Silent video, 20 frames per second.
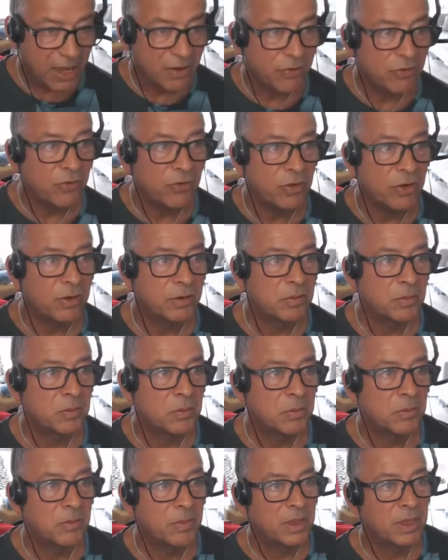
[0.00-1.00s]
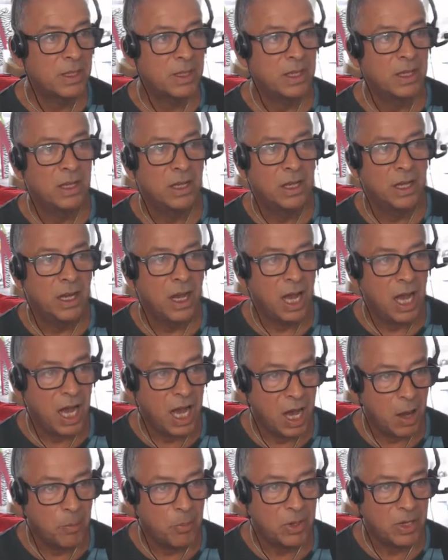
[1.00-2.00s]
F,
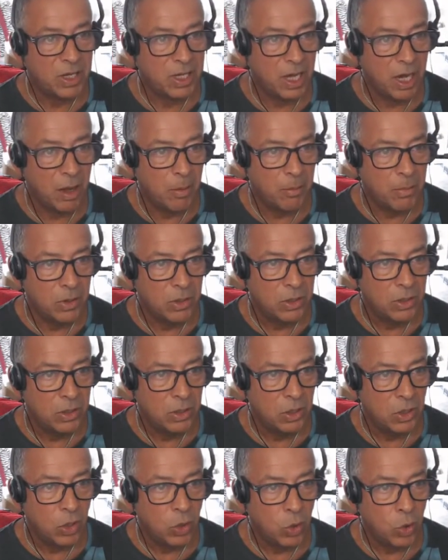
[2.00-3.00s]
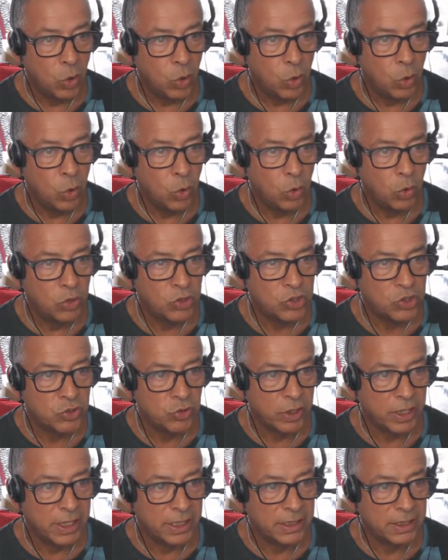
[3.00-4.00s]
up come all the
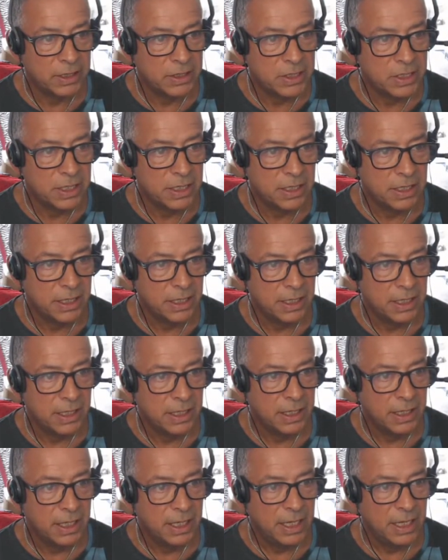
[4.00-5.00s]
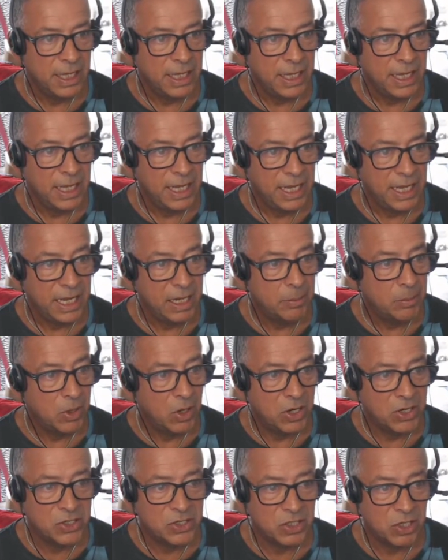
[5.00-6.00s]
strings in
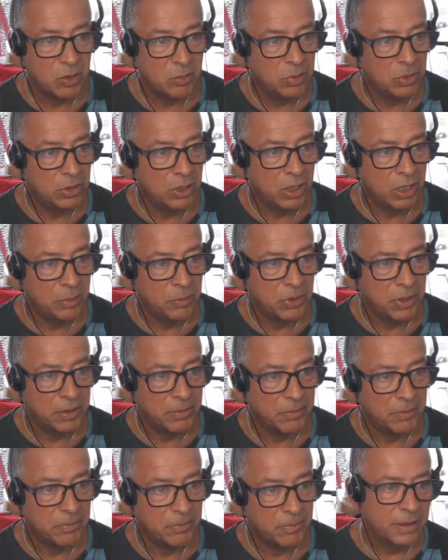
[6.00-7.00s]
my sample library.